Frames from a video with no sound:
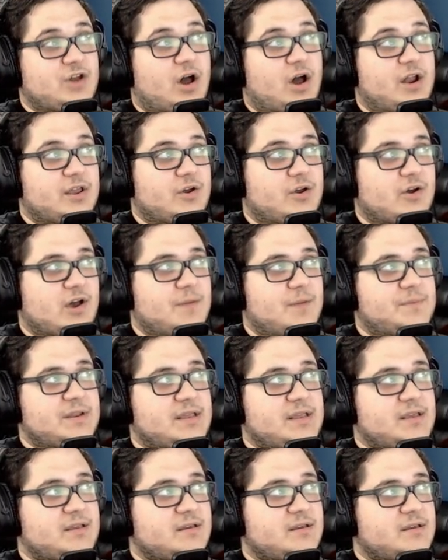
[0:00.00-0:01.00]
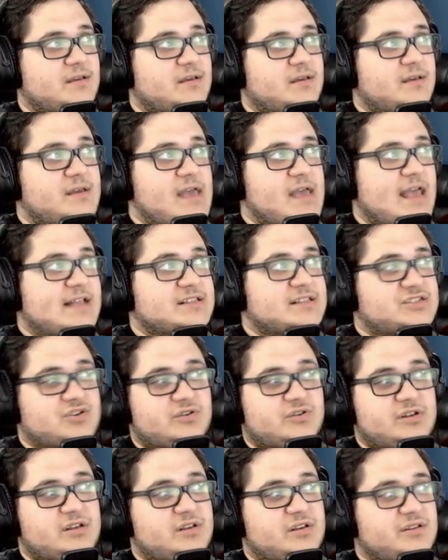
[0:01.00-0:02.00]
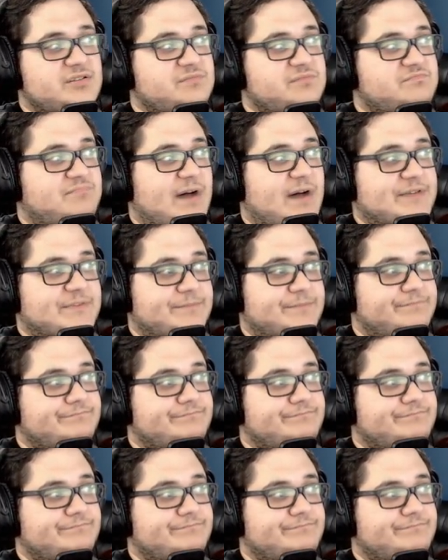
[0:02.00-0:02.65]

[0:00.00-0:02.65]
audio company, and Sony bought them.